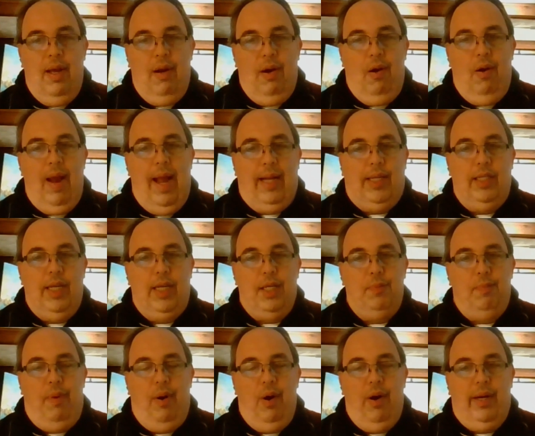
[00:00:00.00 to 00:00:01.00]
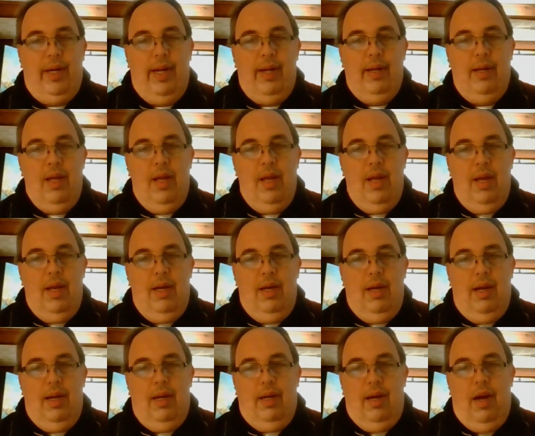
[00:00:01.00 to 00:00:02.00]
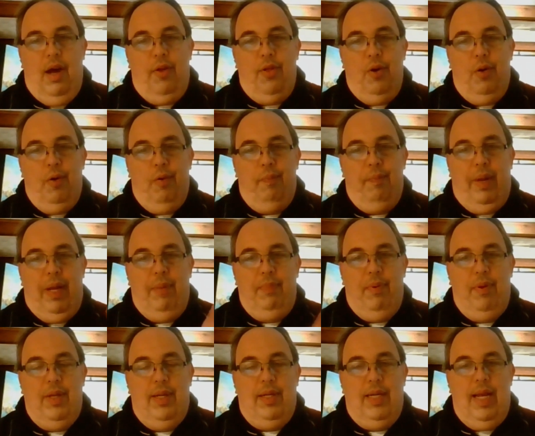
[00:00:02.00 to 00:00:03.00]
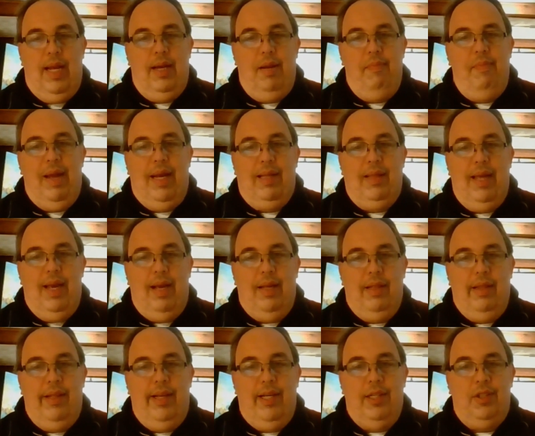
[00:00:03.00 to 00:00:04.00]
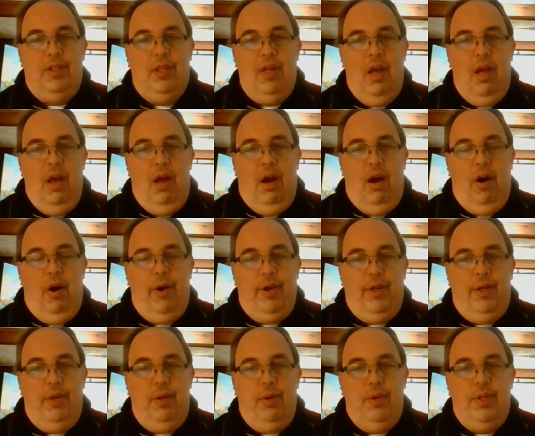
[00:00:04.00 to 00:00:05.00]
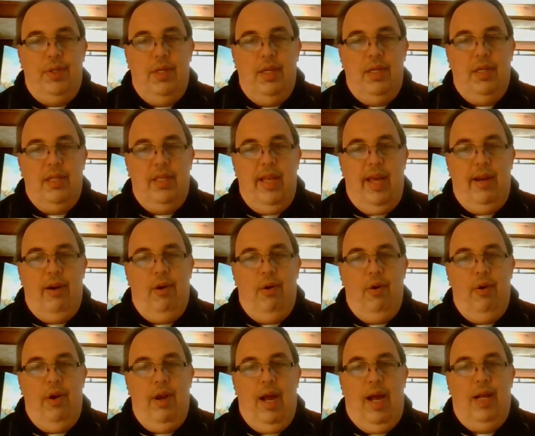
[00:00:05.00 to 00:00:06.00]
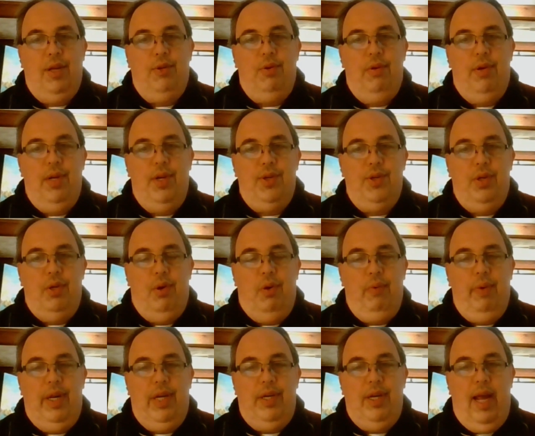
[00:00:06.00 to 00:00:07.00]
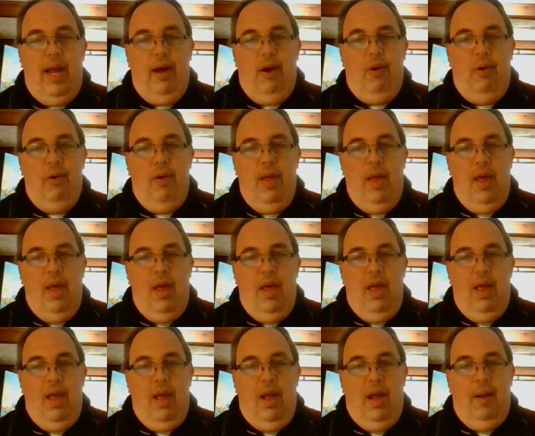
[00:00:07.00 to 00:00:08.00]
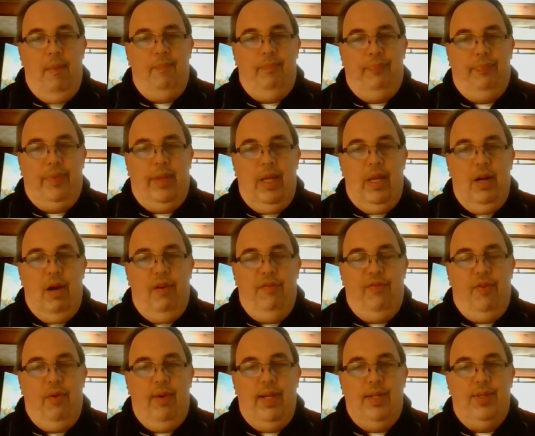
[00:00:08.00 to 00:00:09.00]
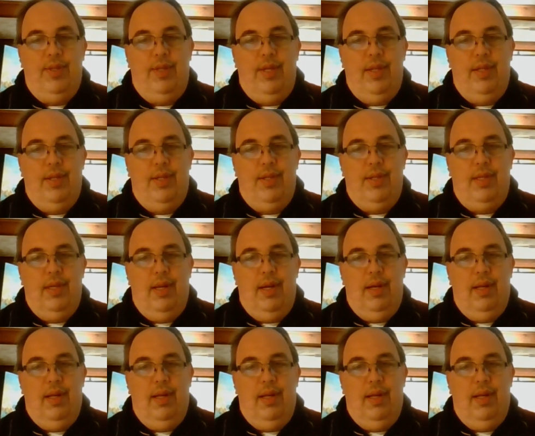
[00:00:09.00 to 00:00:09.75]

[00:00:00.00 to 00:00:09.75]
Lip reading: or excess parking. Other people that tend to make that list are uses that are non-traditional retail. For instance,